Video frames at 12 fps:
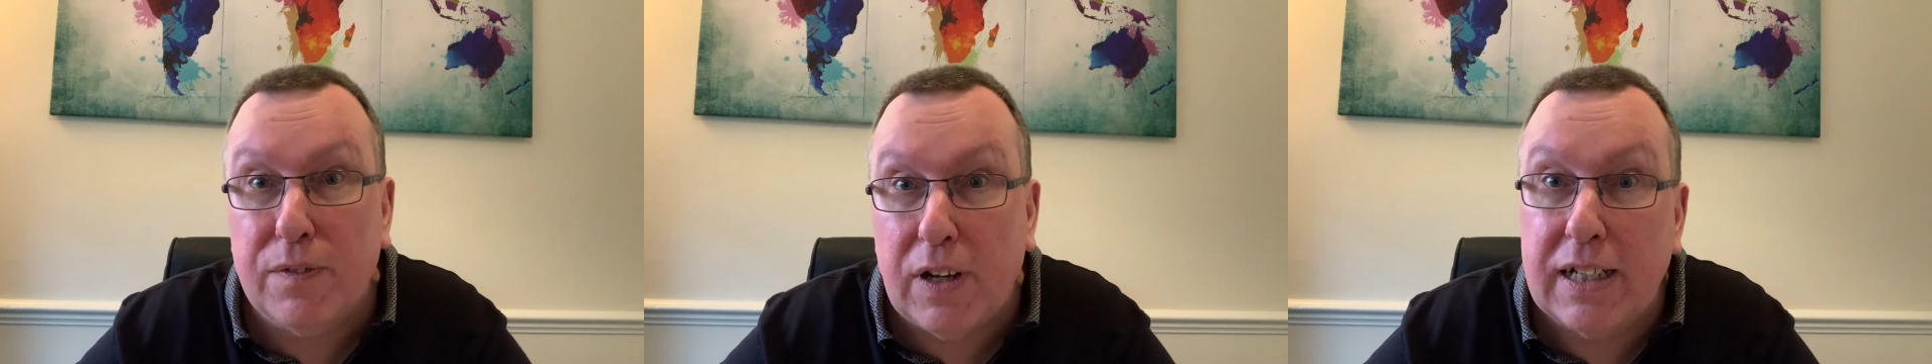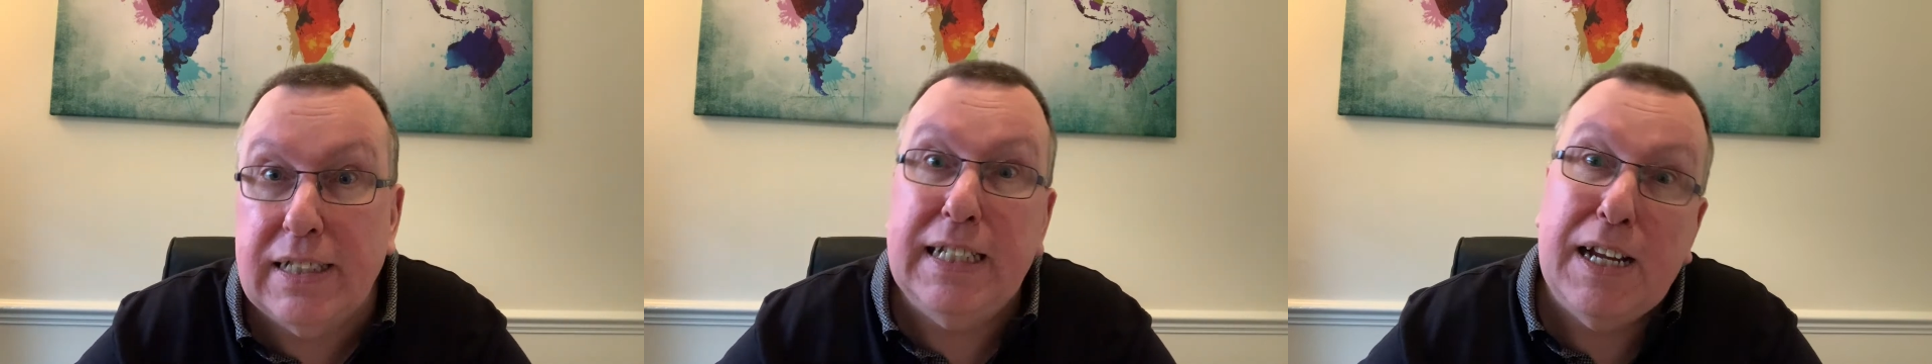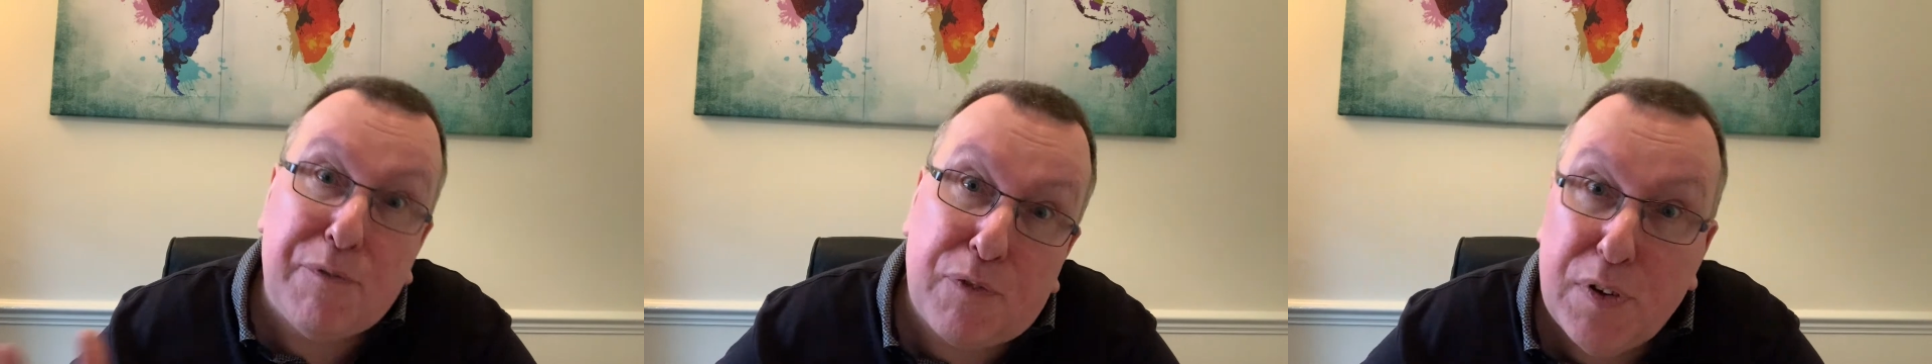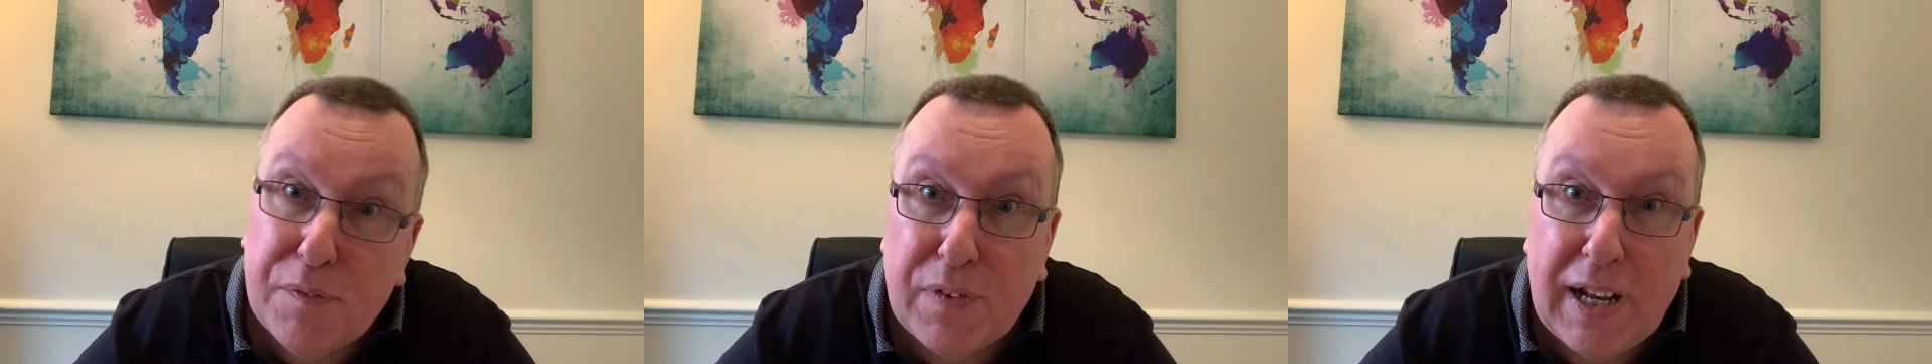like
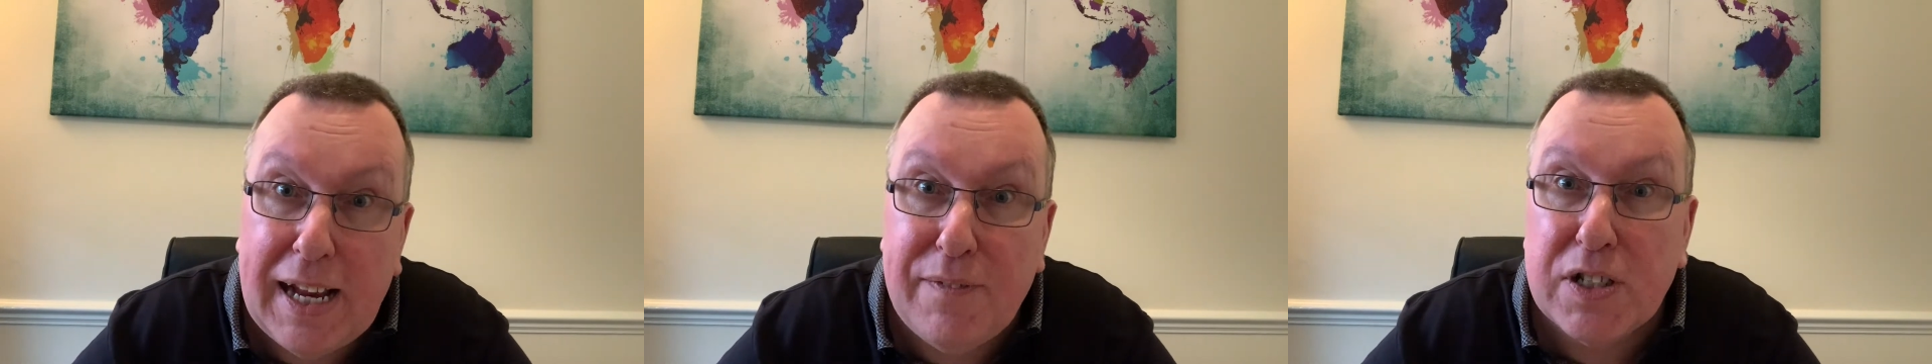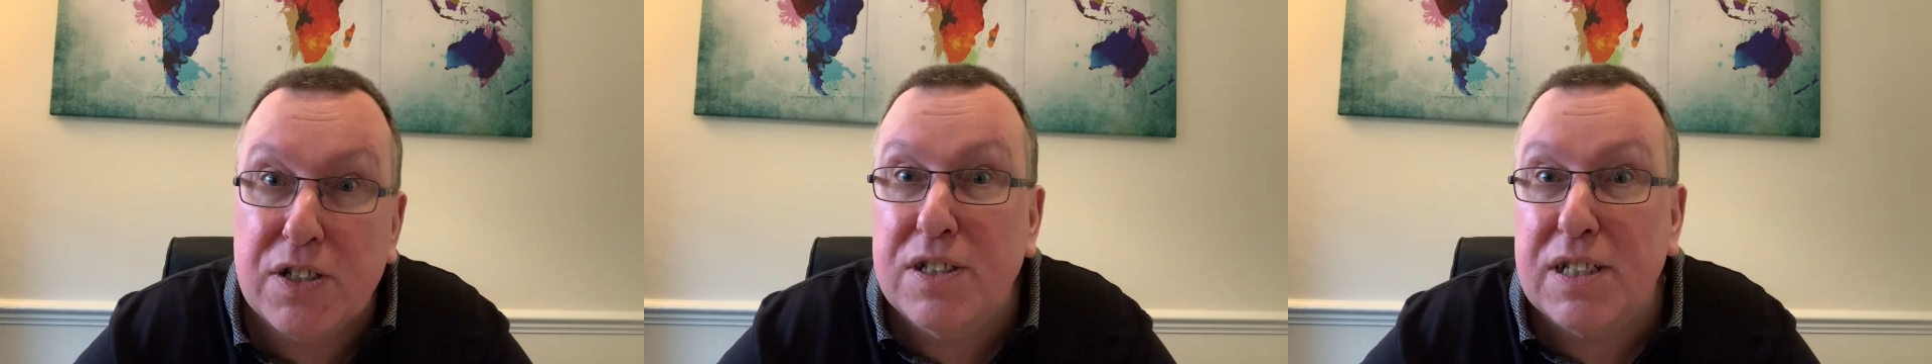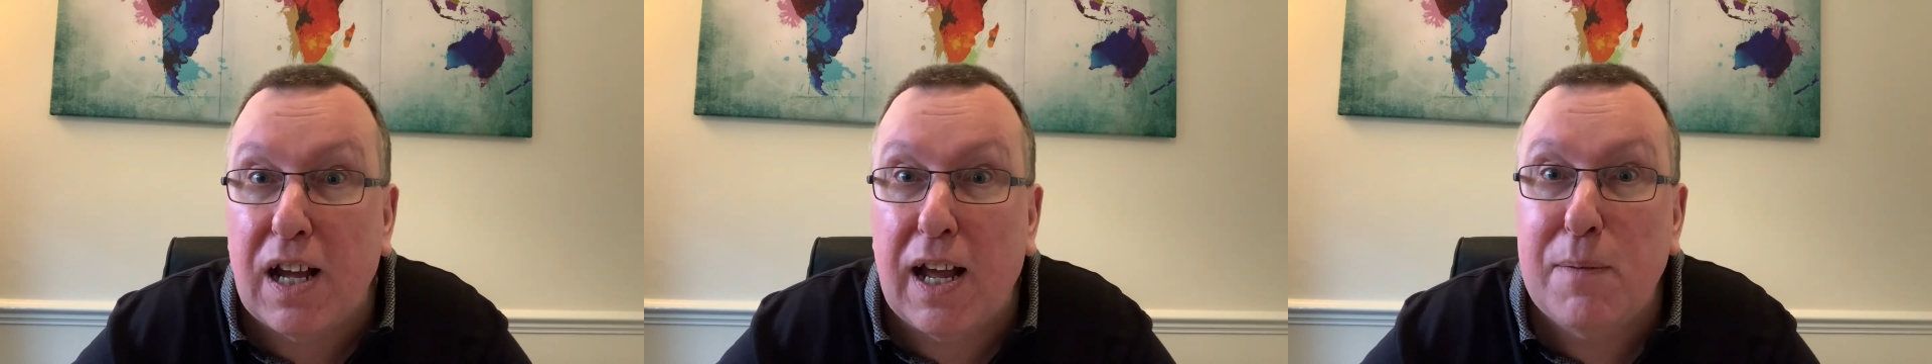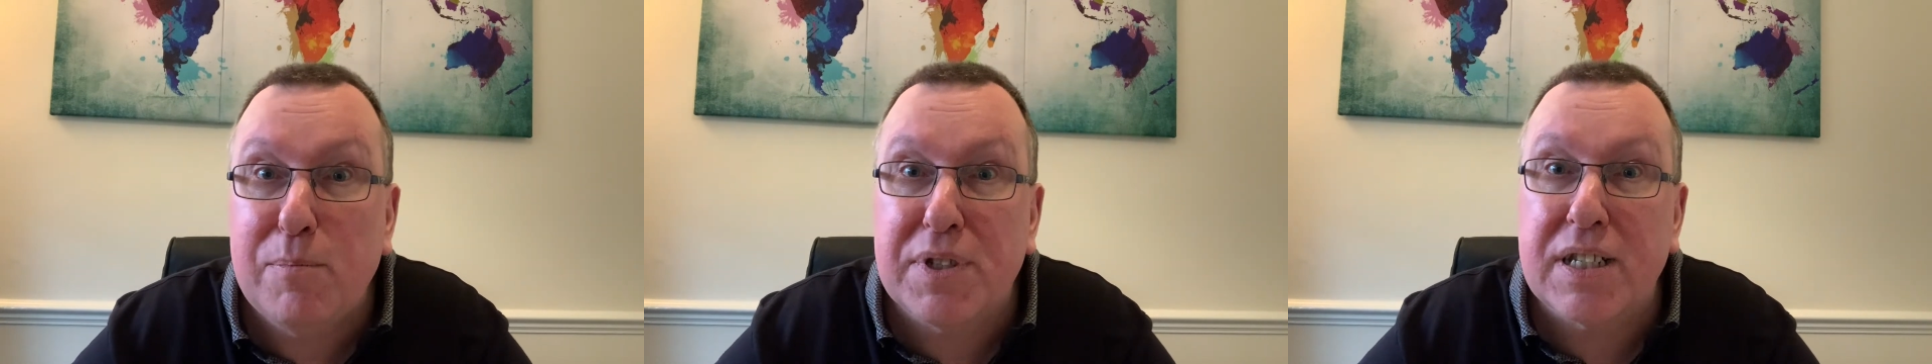different flavors and
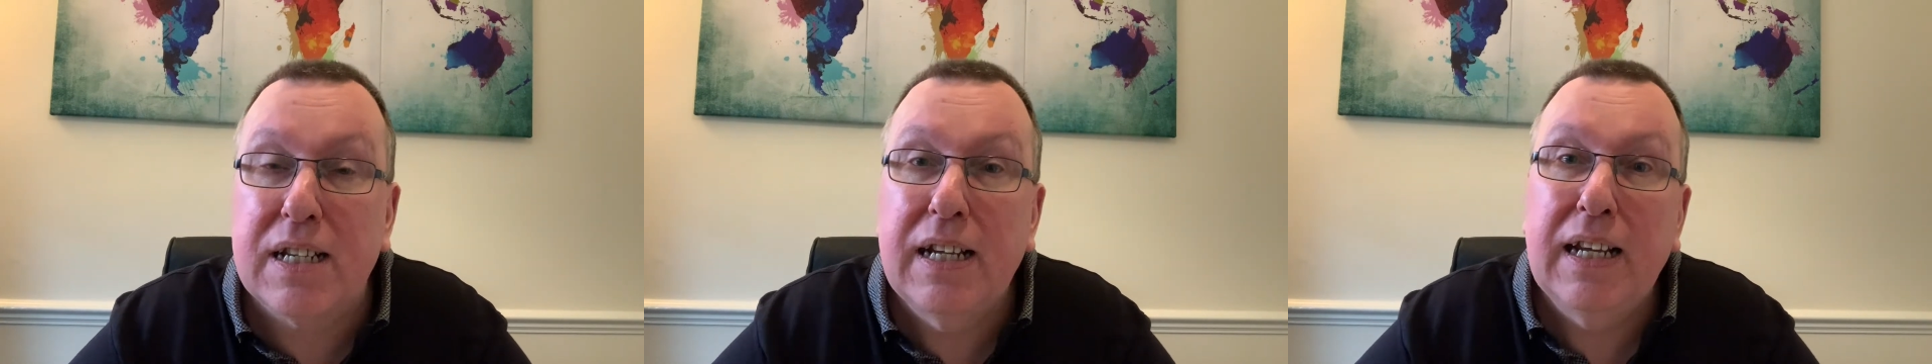types.